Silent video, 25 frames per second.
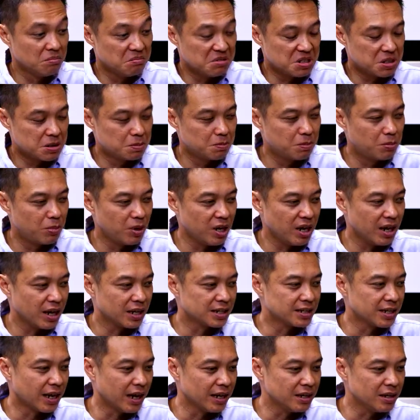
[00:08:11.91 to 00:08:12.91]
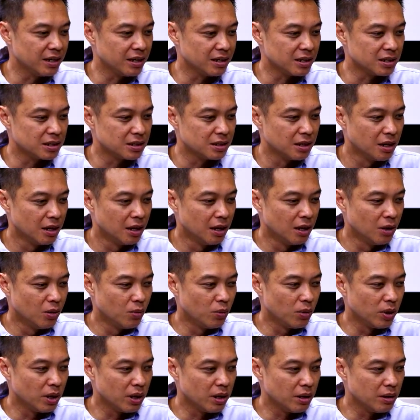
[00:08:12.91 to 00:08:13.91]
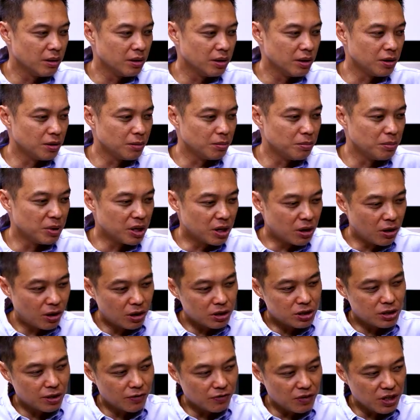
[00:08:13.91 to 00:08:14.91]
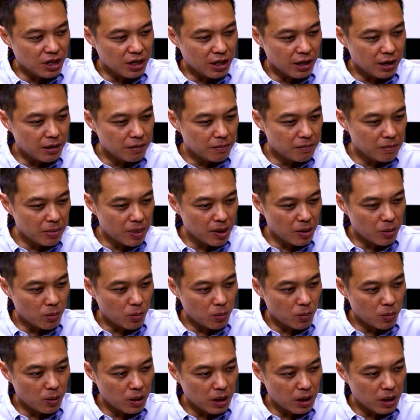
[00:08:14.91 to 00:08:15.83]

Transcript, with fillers: is pretty exciting is where, you know, because of the, the,